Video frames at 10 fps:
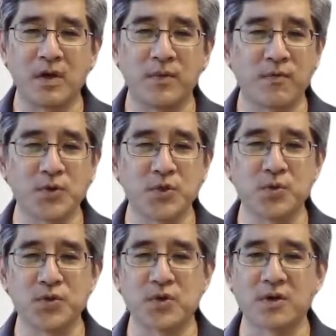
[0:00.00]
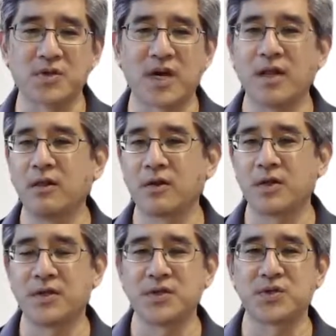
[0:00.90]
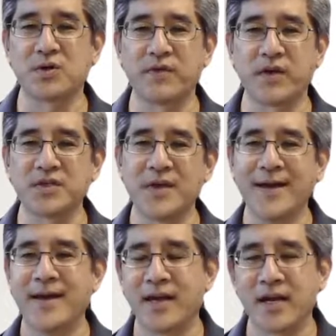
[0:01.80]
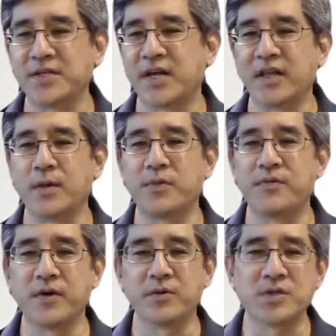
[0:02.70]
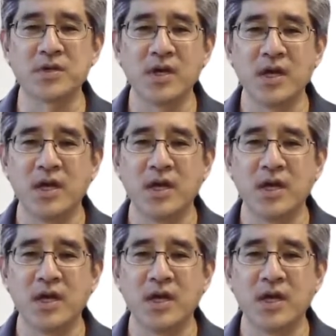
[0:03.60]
before school starts, I look at these surveys and I tally up the votes.